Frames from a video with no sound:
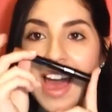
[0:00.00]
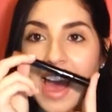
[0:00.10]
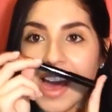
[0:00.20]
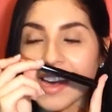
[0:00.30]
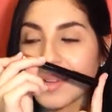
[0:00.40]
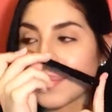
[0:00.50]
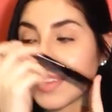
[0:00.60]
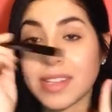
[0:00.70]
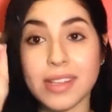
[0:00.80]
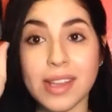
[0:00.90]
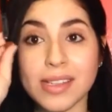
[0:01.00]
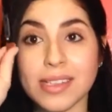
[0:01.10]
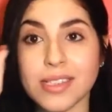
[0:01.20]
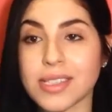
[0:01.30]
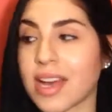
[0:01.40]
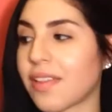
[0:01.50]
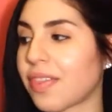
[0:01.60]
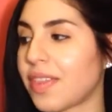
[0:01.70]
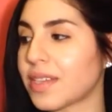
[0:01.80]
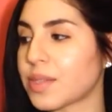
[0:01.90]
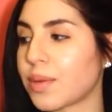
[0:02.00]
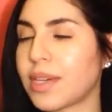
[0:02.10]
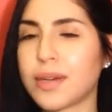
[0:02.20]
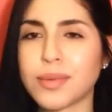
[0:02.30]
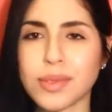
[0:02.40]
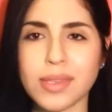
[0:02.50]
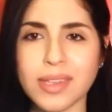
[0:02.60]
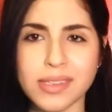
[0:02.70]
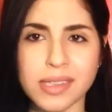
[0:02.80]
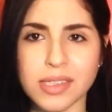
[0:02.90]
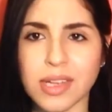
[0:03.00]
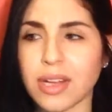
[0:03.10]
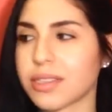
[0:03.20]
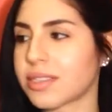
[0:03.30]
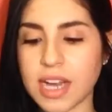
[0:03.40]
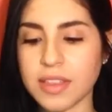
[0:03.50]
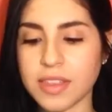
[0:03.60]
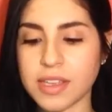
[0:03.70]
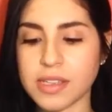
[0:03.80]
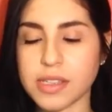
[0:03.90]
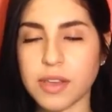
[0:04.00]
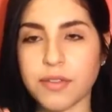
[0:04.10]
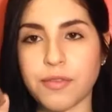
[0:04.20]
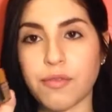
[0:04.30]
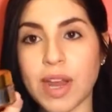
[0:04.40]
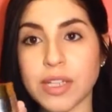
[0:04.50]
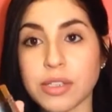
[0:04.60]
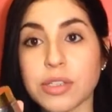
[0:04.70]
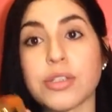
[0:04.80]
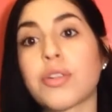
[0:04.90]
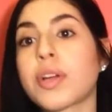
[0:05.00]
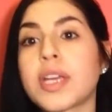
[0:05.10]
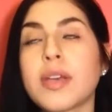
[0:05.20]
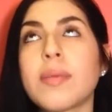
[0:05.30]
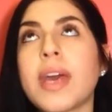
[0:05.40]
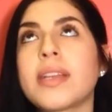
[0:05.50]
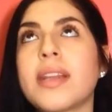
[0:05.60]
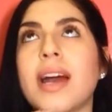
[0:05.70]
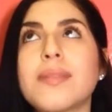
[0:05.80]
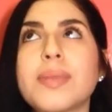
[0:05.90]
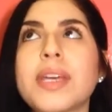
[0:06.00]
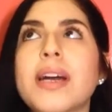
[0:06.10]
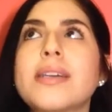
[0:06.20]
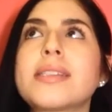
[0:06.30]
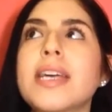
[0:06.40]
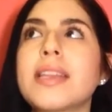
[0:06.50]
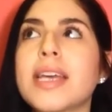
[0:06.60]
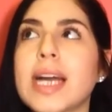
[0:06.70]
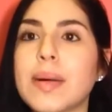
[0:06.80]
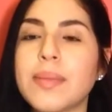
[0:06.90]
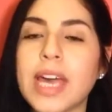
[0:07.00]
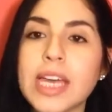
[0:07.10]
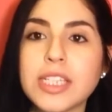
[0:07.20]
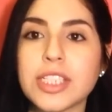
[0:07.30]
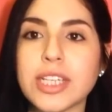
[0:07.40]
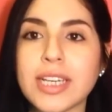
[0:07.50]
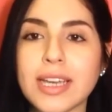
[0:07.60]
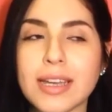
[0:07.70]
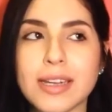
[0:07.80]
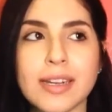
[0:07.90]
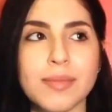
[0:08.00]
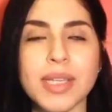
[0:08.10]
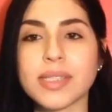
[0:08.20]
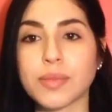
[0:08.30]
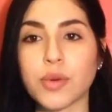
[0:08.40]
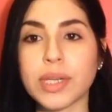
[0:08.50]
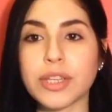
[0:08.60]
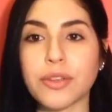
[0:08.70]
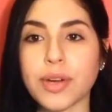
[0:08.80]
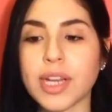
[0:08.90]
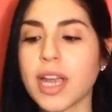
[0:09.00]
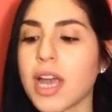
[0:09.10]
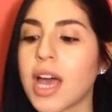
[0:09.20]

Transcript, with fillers: um, nonetheless, I just got this one and it was only like six dollars. Got this retinol cream, and not because I think I'm aging and because I'm 23.